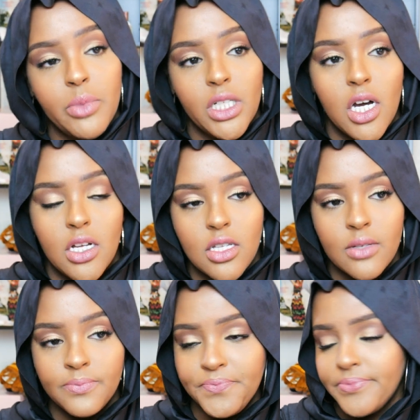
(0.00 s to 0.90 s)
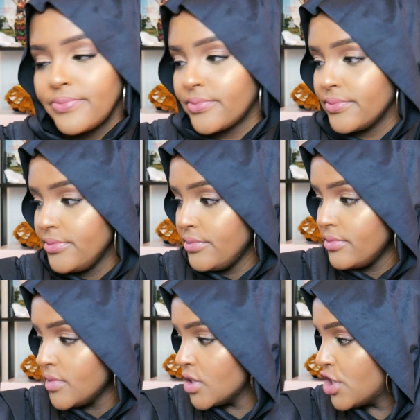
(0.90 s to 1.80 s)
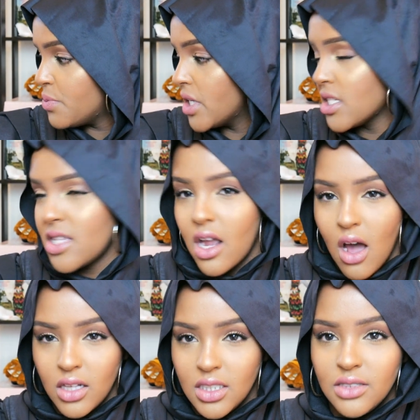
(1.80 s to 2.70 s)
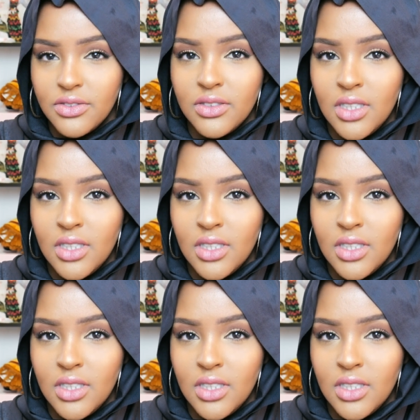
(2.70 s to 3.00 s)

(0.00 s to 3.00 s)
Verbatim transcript: because just because of that olive